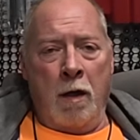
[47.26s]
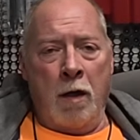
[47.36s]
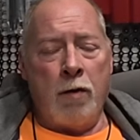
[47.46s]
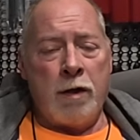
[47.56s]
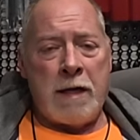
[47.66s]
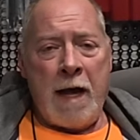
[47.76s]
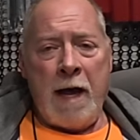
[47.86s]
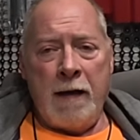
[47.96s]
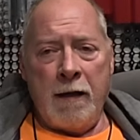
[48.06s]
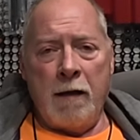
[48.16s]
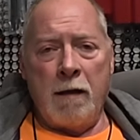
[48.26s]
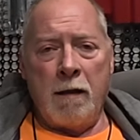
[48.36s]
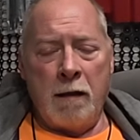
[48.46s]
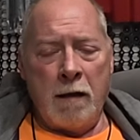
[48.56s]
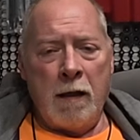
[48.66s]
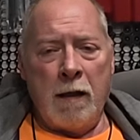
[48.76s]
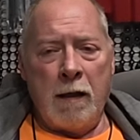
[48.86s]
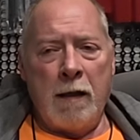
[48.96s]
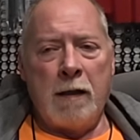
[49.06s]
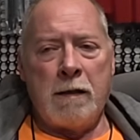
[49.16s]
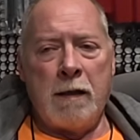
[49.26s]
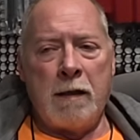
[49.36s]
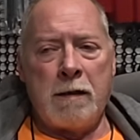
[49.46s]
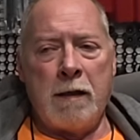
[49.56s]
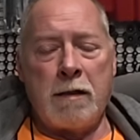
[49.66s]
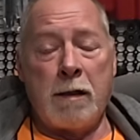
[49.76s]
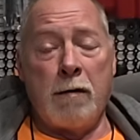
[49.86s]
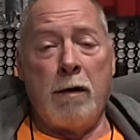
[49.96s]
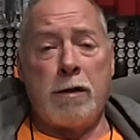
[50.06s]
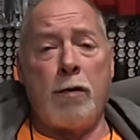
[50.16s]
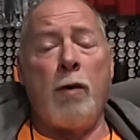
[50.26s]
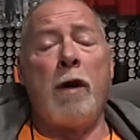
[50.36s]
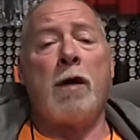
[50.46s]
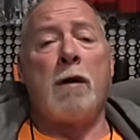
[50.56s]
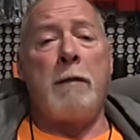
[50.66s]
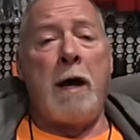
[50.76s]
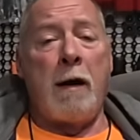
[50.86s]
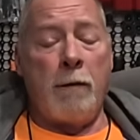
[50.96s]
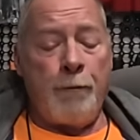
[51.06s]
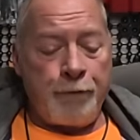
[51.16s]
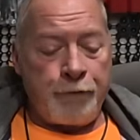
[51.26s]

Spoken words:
designed it. It's a really good model.